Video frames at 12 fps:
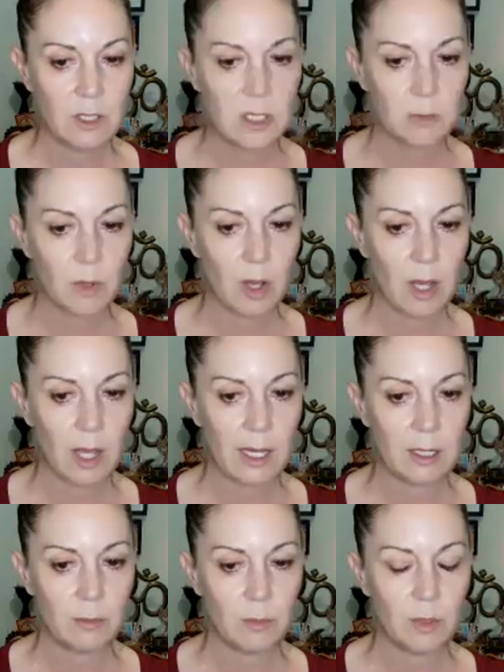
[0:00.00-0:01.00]
the
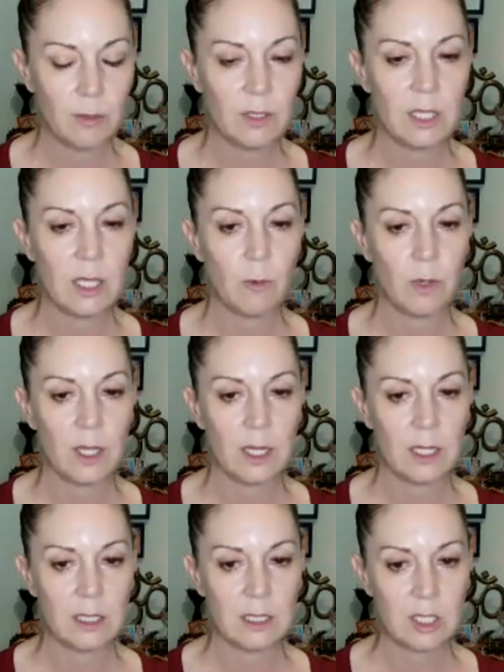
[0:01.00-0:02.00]
spine and moving the
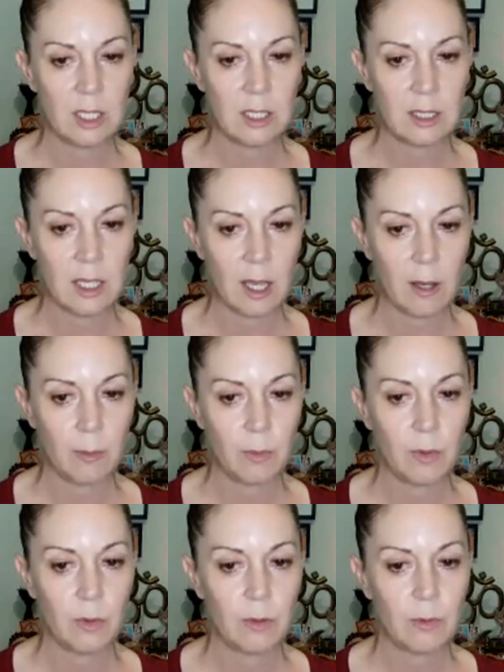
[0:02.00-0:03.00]
awareness gently
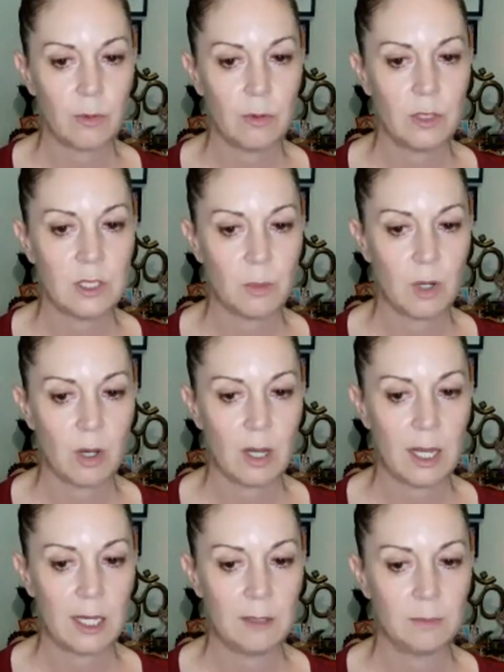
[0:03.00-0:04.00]
up through the
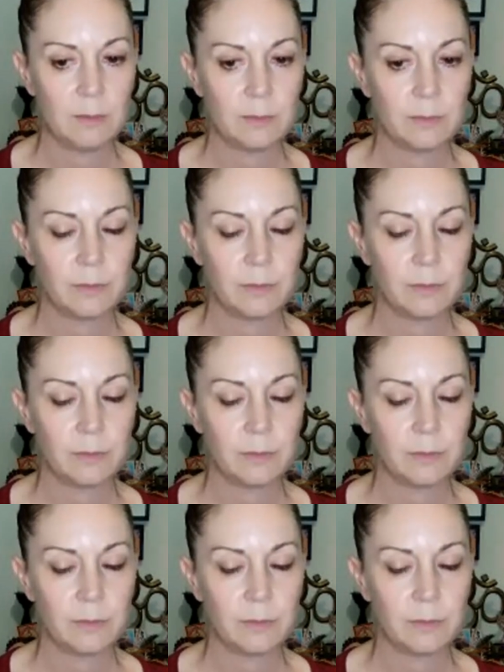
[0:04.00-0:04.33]
spine